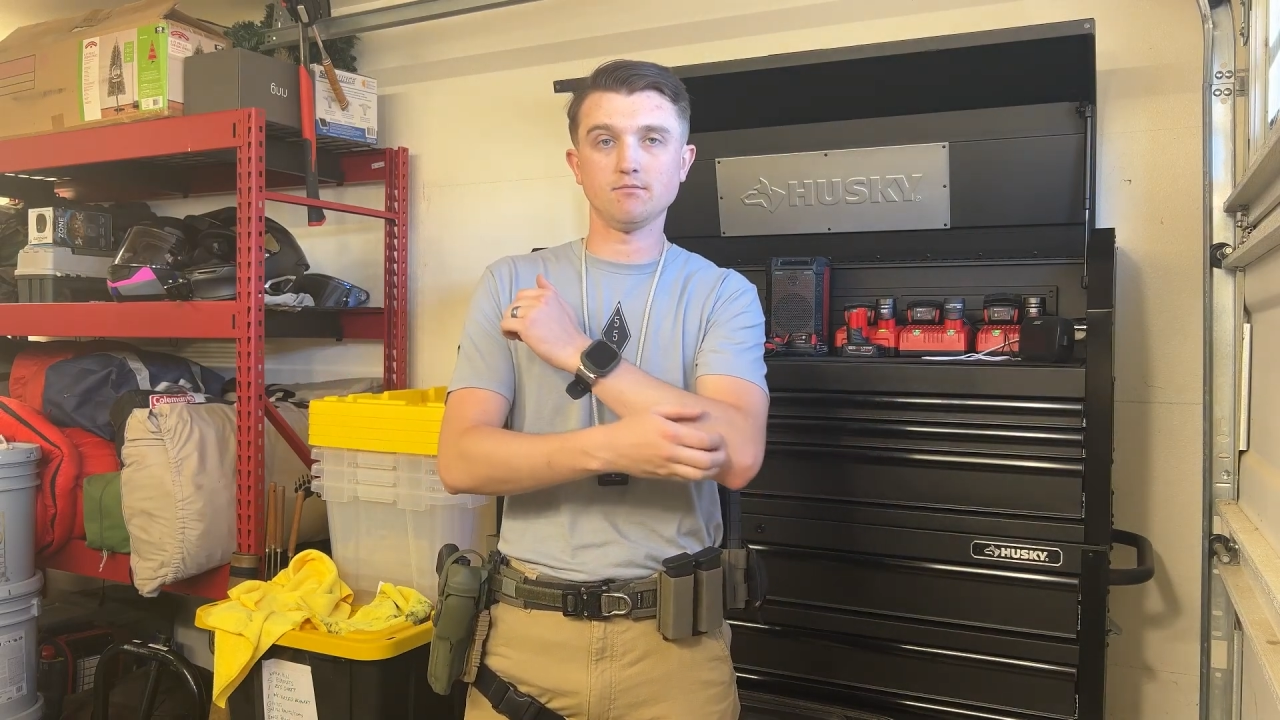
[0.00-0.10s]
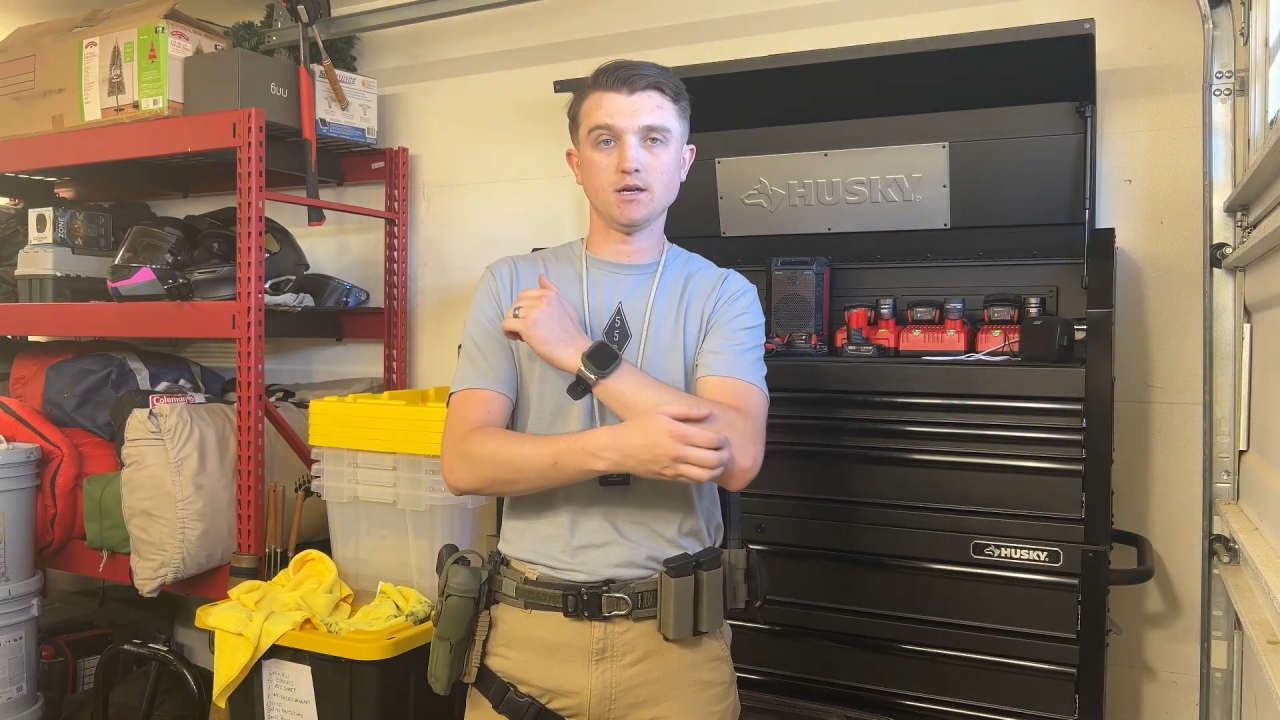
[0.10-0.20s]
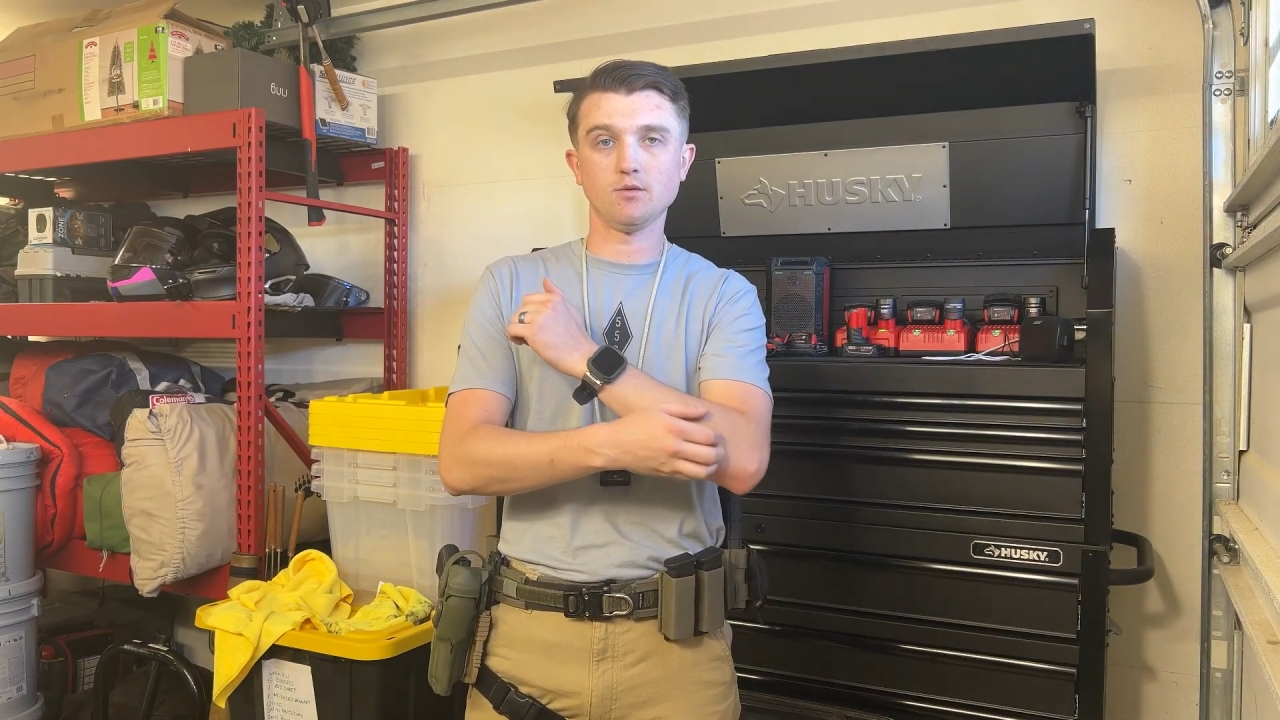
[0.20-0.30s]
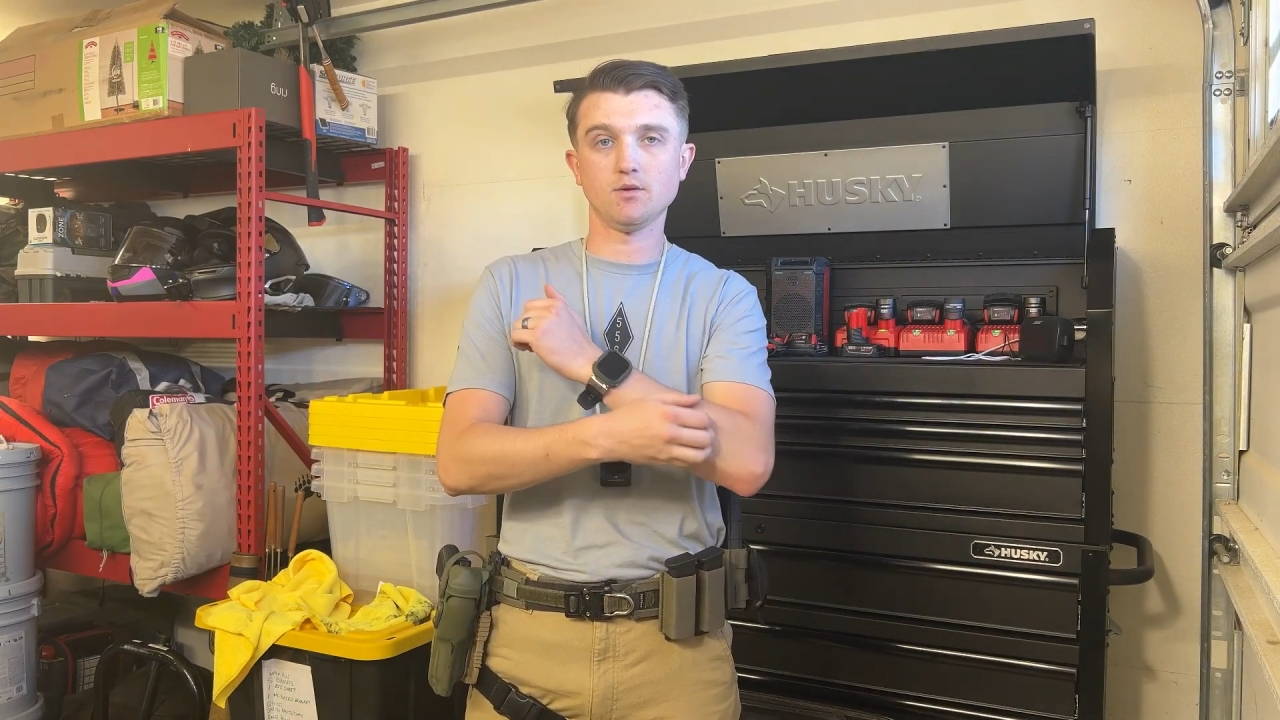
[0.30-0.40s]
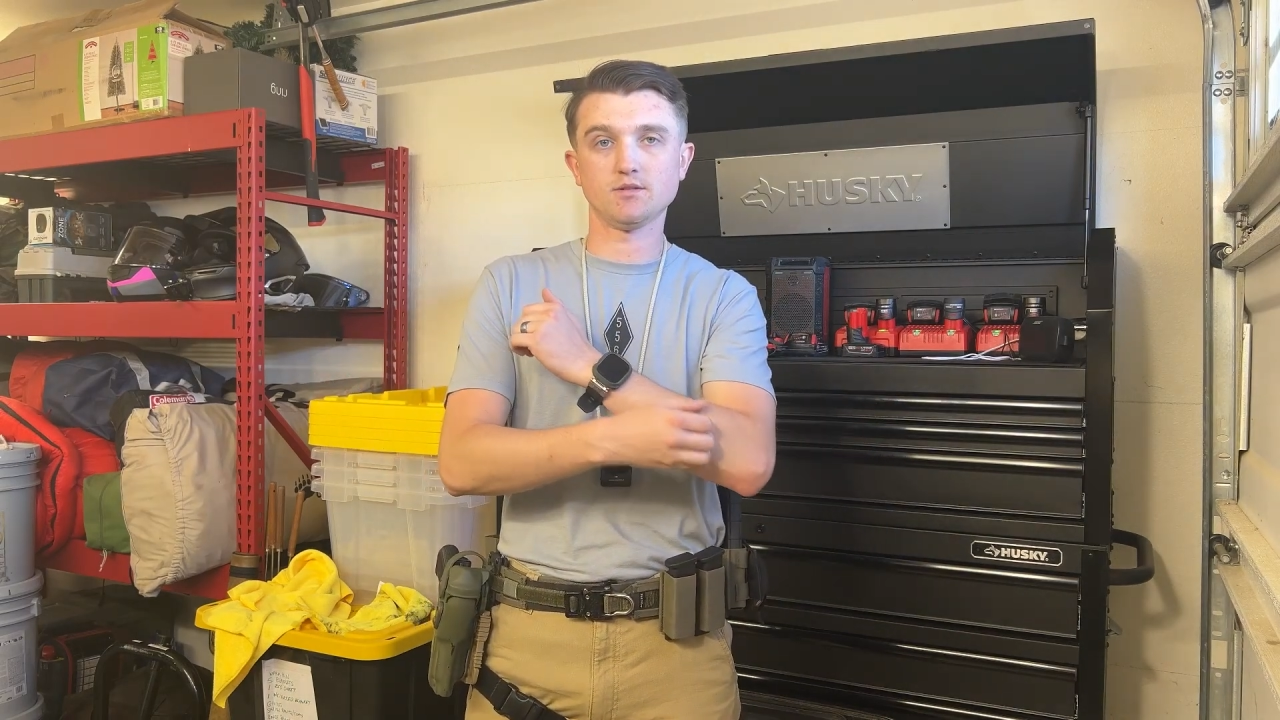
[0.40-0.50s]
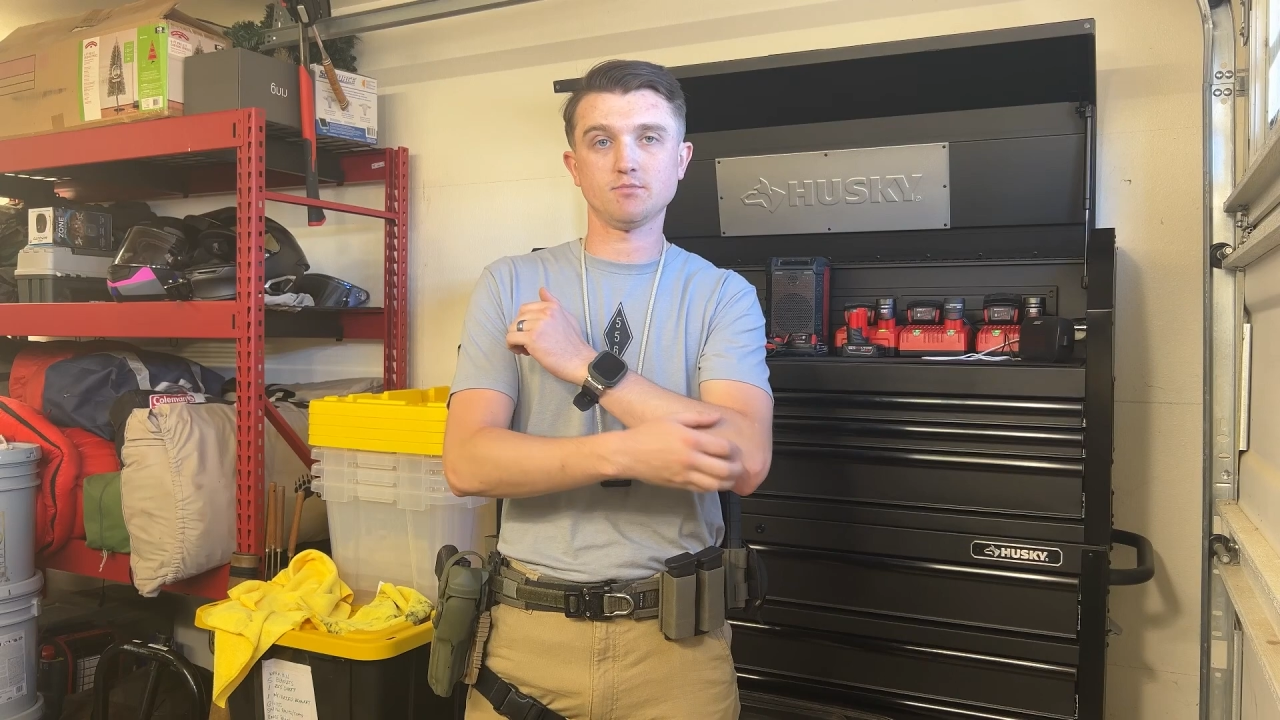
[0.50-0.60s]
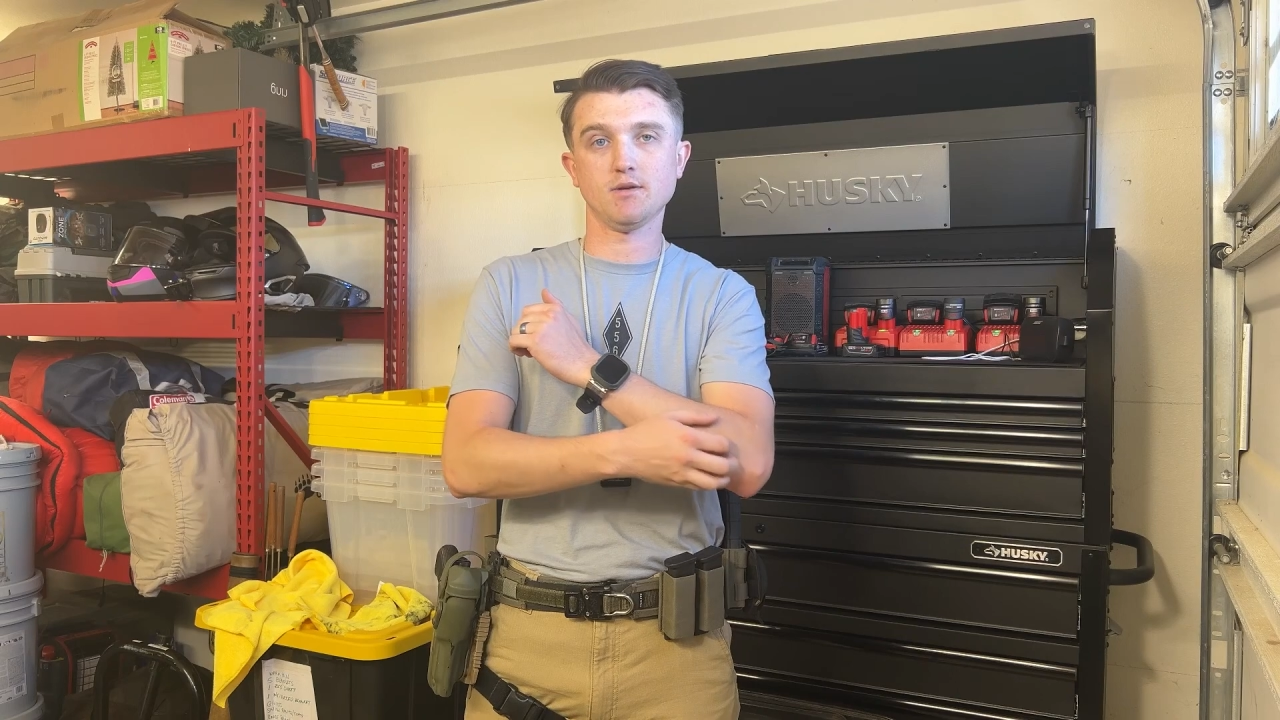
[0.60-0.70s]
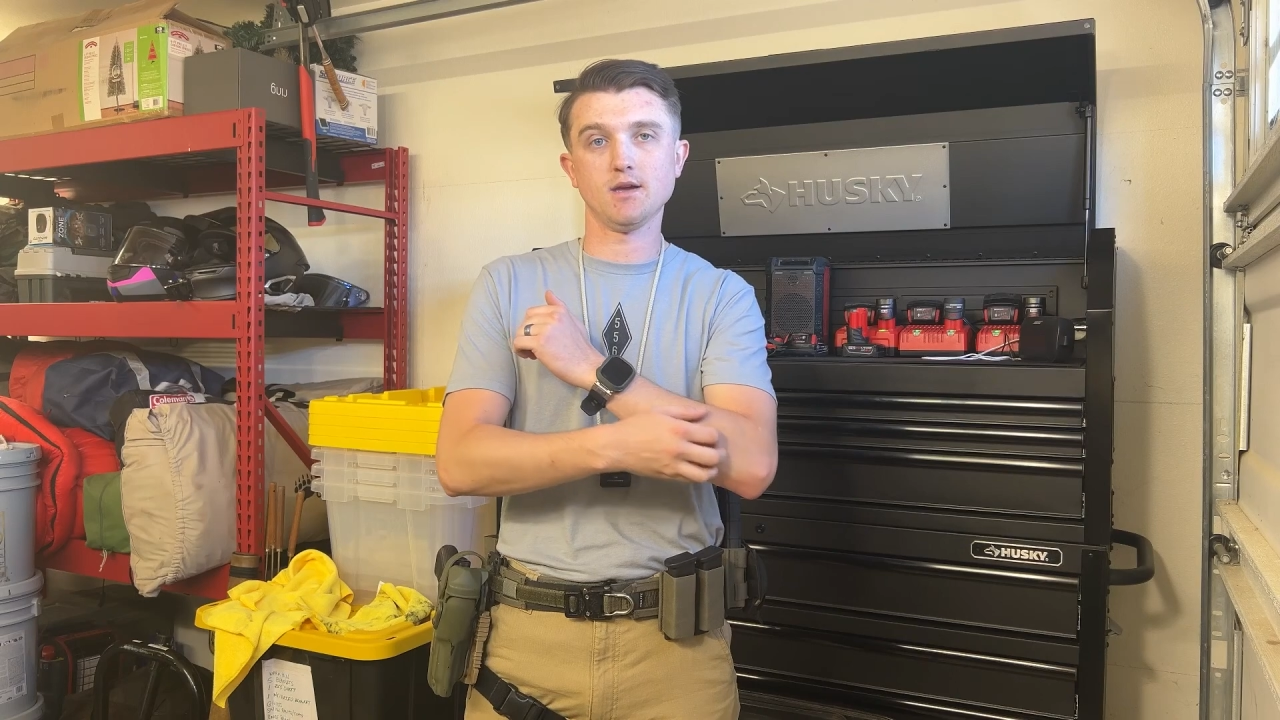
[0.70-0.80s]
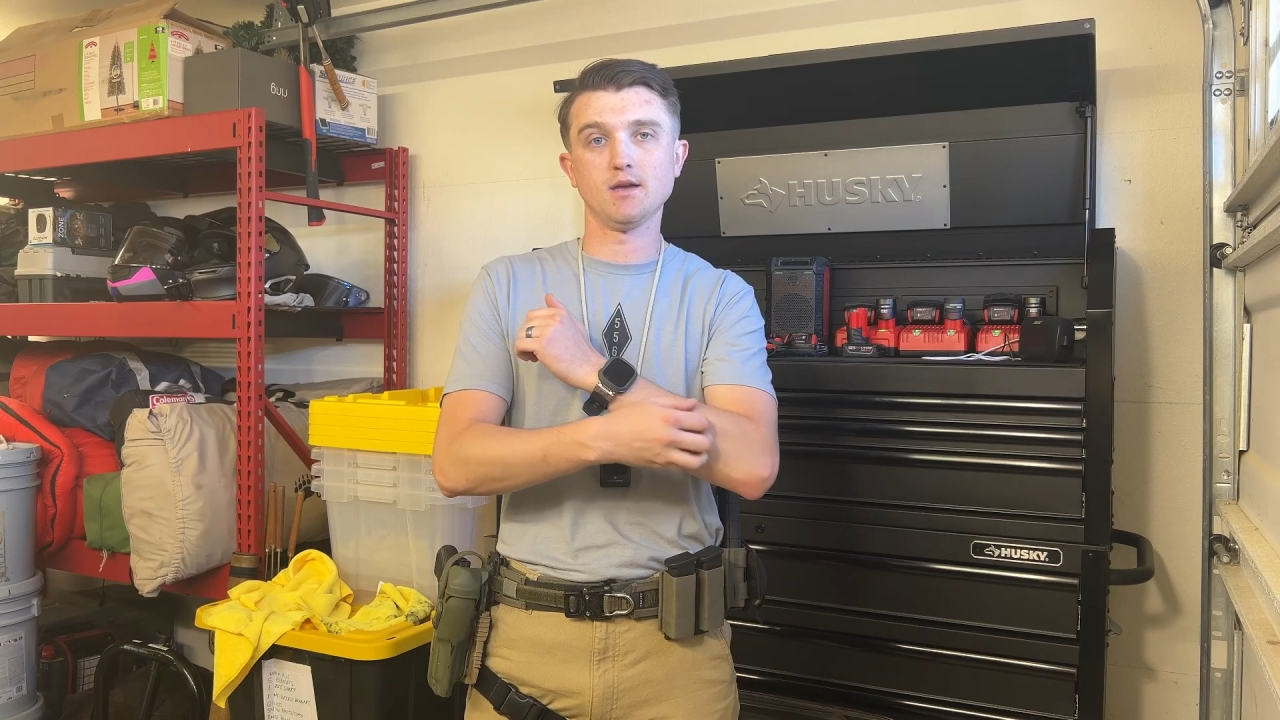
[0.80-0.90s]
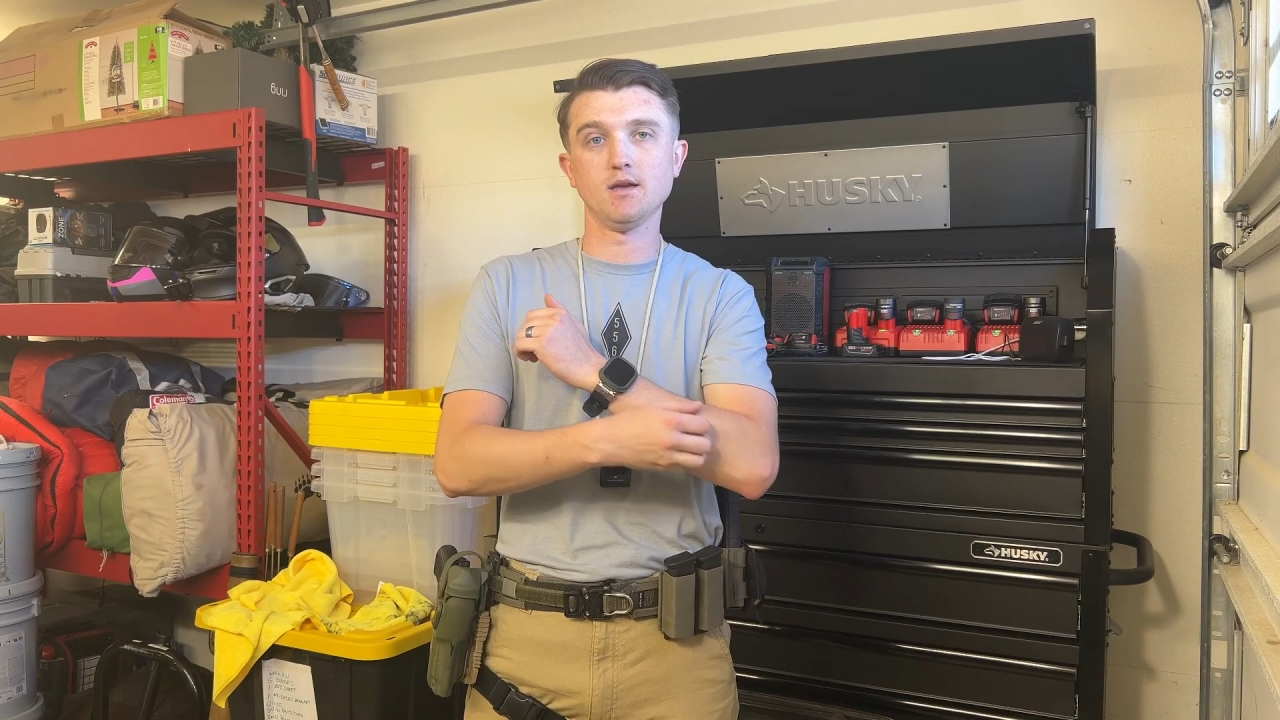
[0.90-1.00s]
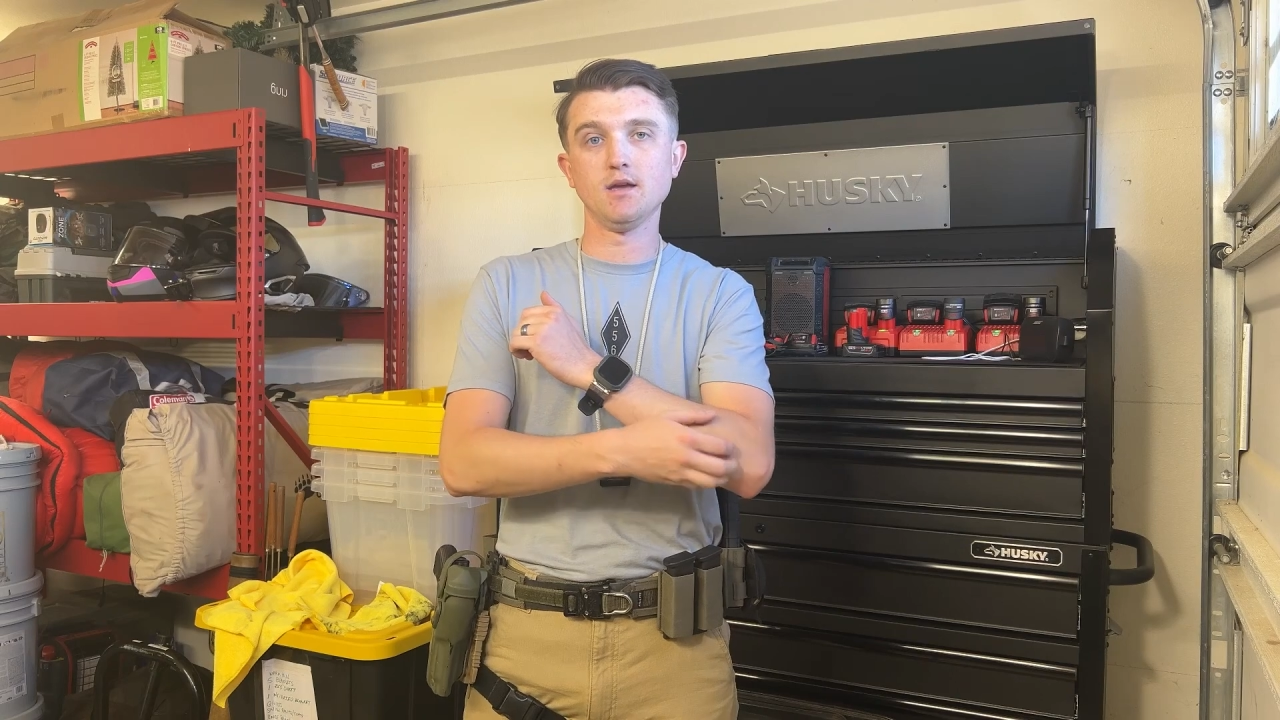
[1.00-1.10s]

well spent.